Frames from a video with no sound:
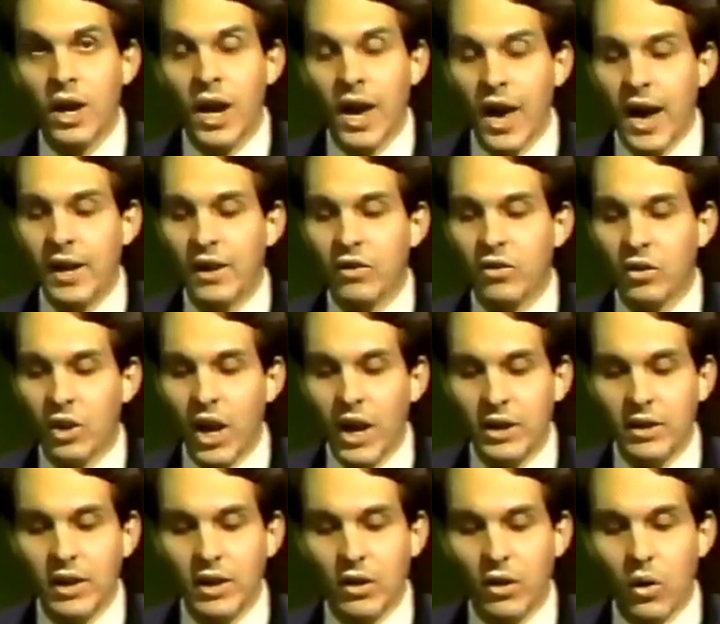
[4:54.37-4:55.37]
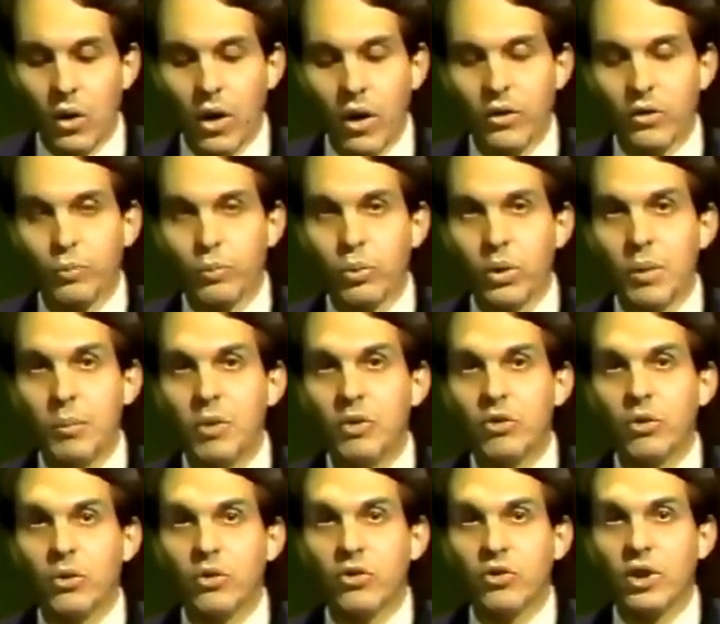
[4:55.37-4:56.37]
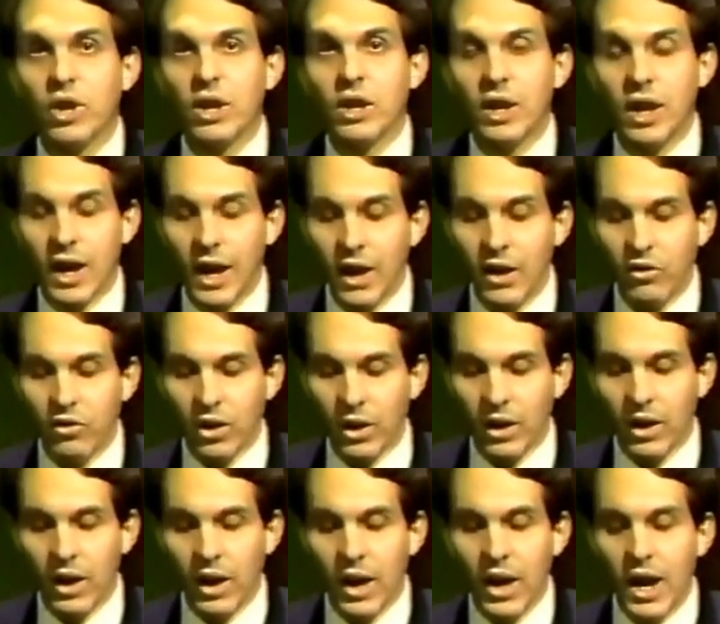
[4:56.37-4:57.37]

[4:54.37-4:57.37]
and is likely to cause premature skin aging